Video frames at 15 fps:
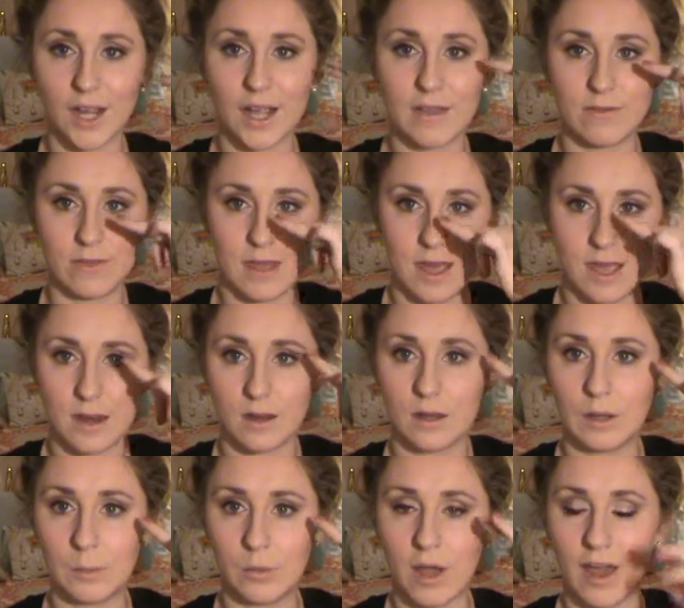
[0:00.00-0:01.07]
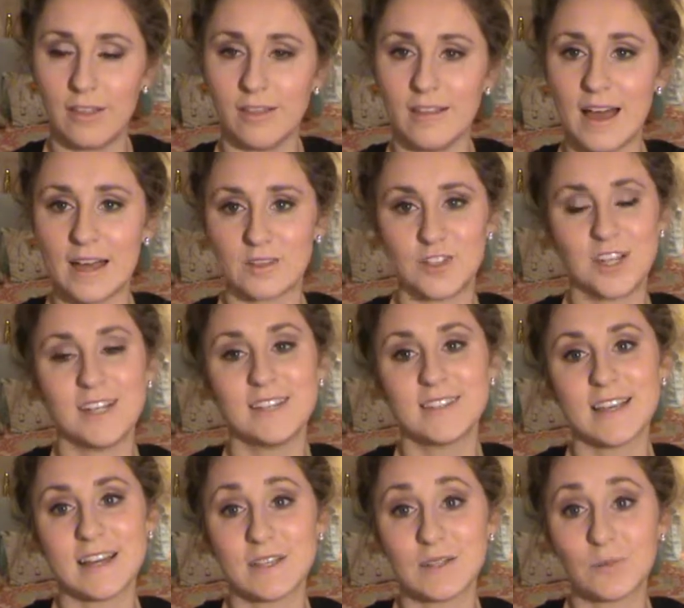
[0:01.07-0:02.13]
and then apply the lashes
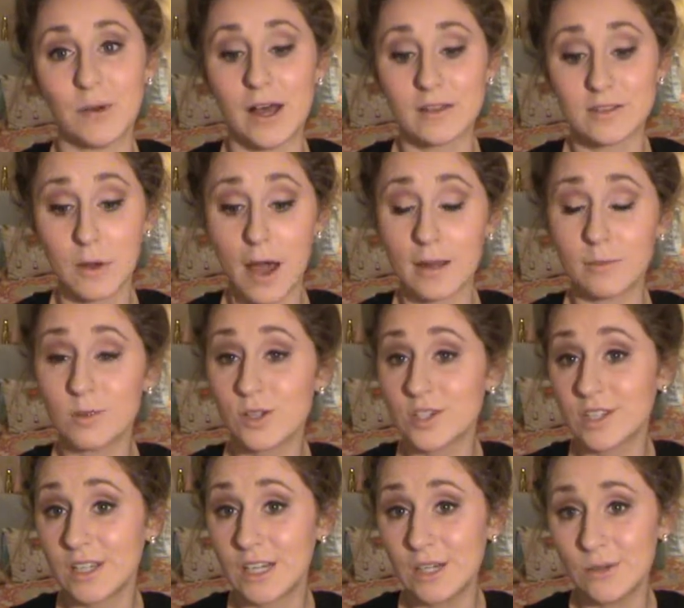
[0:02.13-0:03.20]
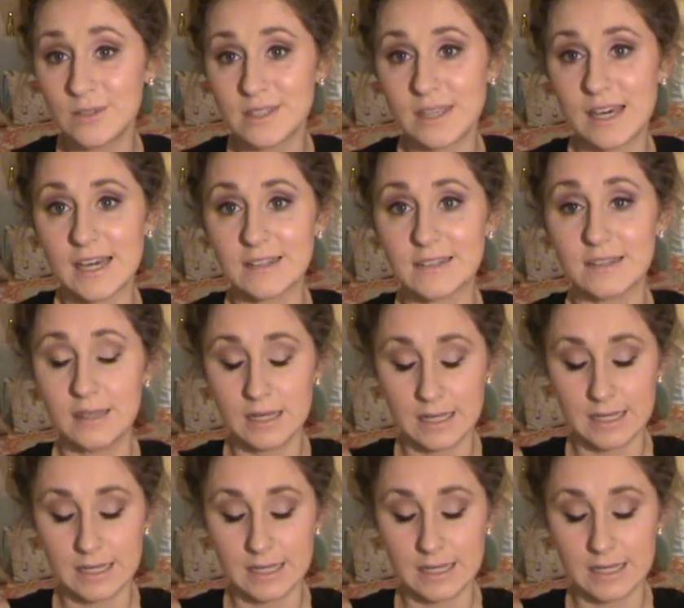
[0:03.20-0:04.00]
as well. So I'm just going to use this.